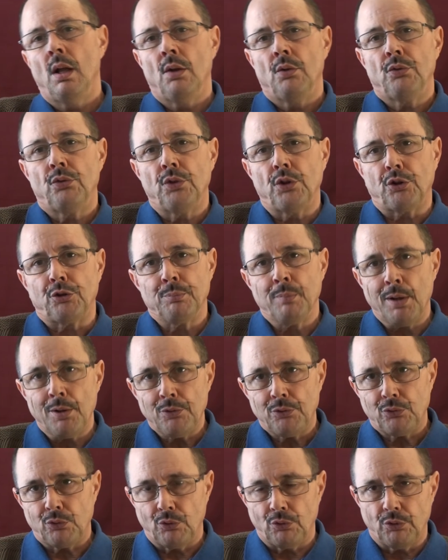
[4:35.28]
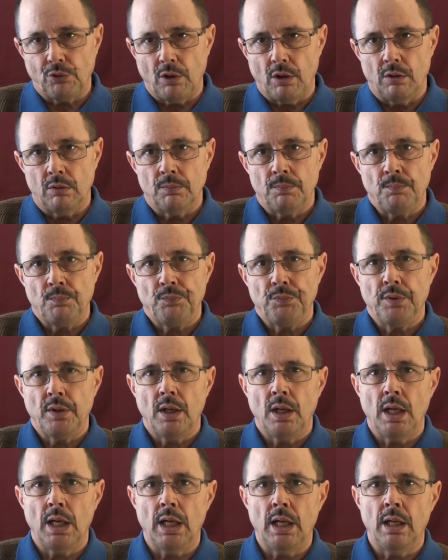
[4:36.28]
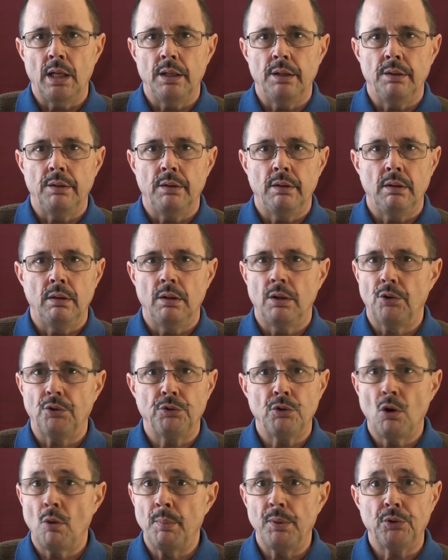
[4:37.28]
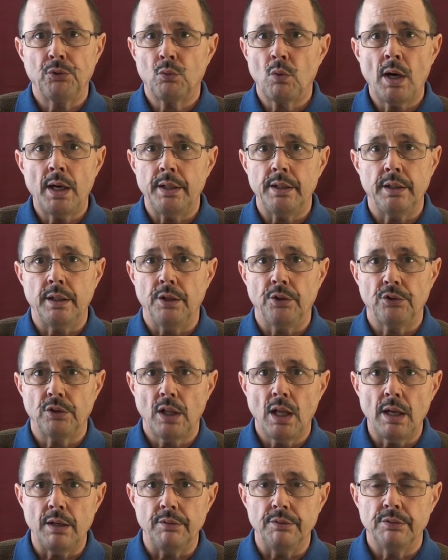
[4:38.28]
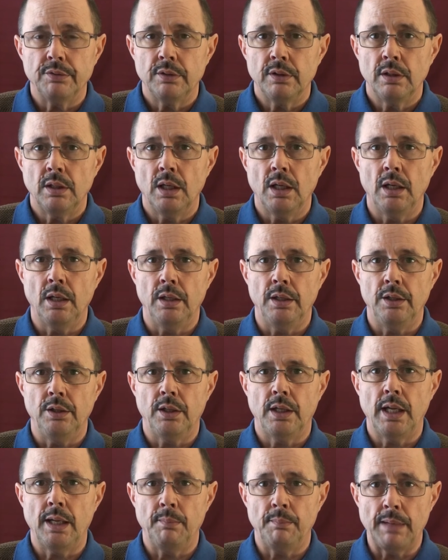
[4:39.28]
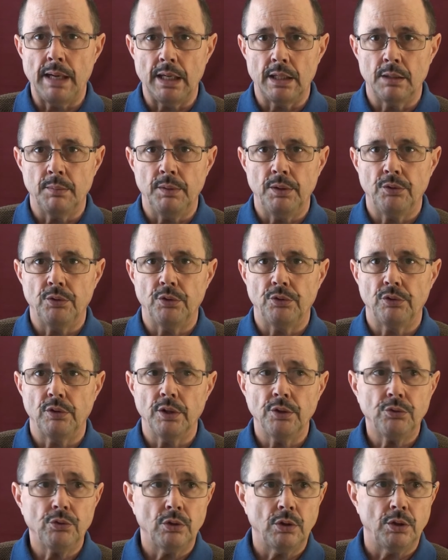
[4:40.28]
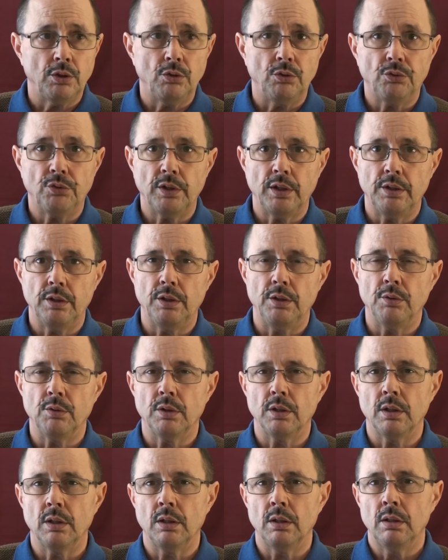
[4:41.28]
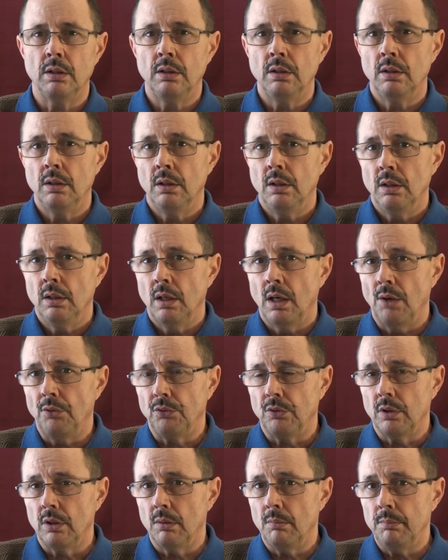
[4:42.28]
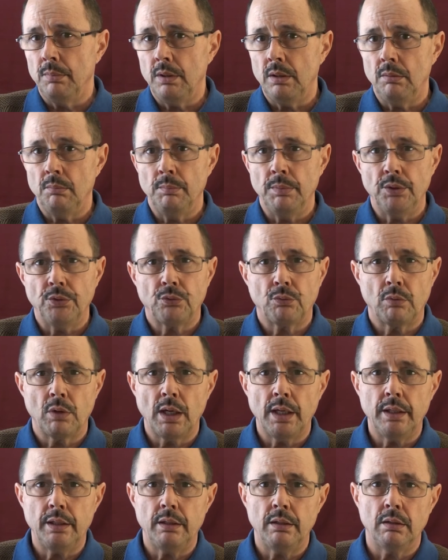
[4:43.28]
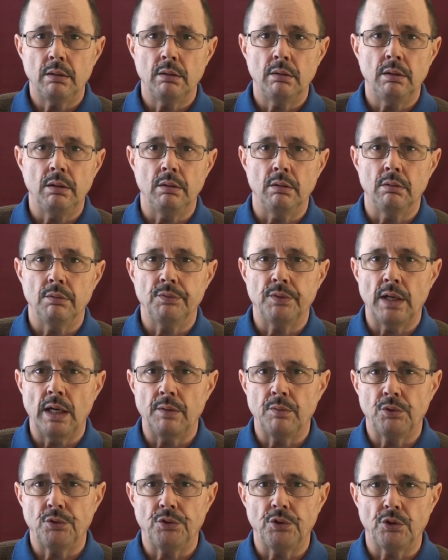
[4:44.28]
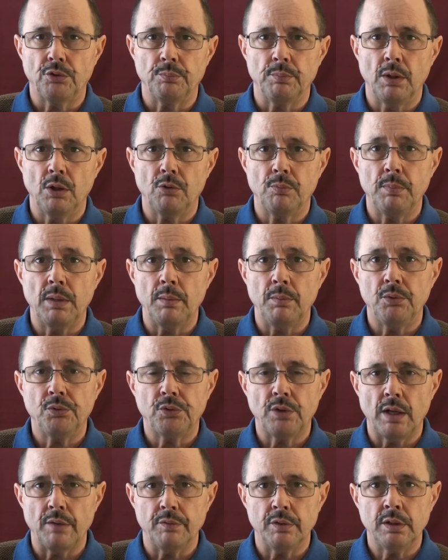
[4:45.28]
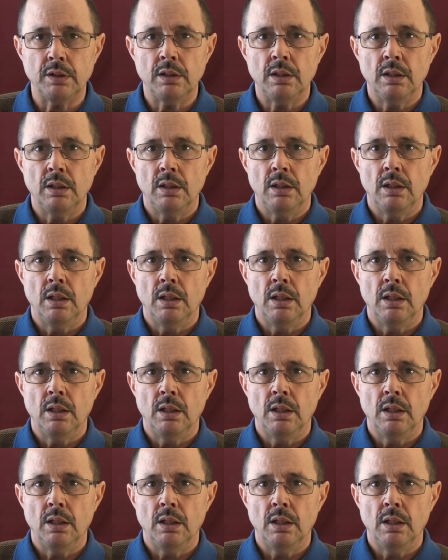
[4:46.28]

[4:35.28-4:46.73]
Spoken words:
6 months or so, and there's no Miss Right in his life. And he came back to me and says, listen, you said that I was going to meet Miss Right here in 5 or 6 months, maybe 7,